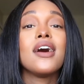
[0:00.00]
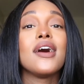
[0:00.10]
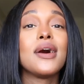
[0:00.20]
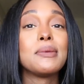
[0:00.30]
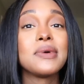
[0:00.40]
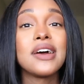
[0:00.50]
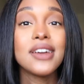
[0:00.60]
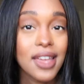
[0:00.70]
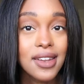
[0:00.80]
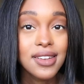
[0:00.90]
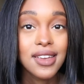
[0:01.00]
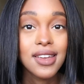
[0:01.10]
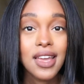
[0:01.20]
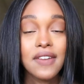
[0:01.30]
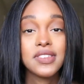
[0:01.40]
Um, again,
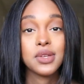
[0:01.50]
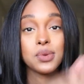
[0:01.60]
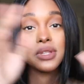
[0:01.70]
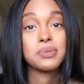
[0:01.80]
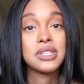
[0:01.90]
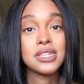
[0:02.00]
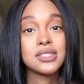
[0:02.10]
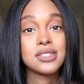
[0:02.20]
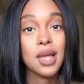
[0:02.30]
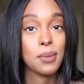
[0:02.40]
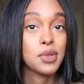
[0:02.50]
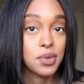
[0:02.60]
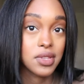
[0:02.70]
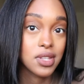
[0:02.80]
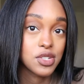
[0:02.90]
everything will be linked down below
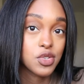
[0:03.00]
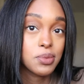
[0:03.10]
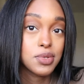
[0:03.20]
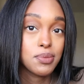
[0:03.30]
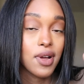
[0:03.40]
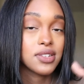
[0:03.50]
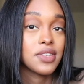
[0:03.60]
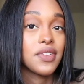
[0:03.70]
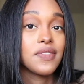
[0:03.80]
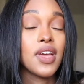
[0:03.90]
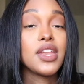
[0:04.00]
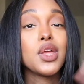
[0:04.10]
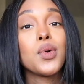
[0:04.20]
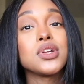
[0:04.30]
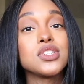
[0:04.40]
in the description box. If you have
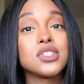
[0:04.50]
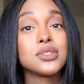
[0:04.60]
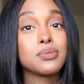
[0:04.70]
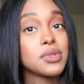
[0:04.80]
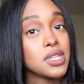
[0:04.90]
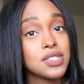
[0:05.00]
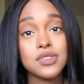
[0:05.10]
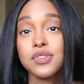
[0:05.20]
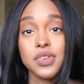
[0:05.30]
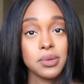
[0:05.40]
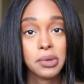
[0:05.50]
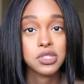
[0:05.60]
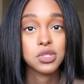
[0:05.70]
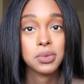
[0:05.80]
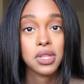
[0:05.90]
any questions, please feel free to
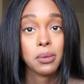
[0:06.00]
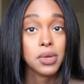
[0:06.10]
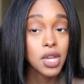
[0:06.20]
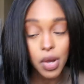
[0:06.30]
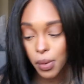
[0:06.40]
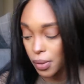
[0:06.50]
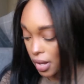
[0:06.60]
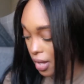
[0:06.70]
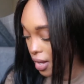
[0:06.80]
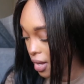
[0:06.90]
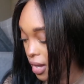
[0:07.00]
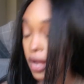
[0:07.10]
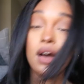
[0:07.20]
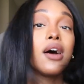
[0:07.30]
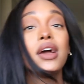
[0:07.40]
message me and let me know,
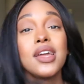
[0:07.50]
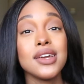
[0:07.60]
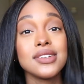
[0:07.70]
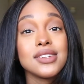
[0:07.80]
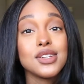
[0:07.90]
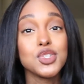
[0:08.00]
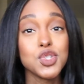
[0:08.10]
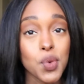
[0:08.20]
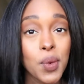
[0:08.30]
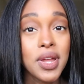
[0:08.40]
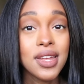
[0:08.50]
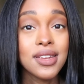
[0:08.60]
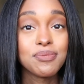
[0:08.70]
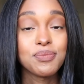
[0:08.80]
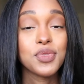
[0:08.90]
and enjoy
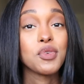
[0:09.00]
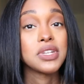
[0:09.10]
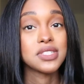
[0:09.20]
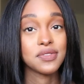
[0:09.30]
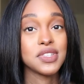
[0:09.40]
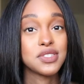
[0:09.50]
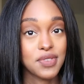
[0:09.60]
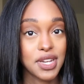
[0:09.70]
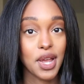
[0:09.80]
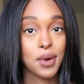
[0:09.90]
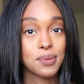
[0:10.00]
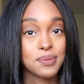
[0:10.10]
the rest of this video.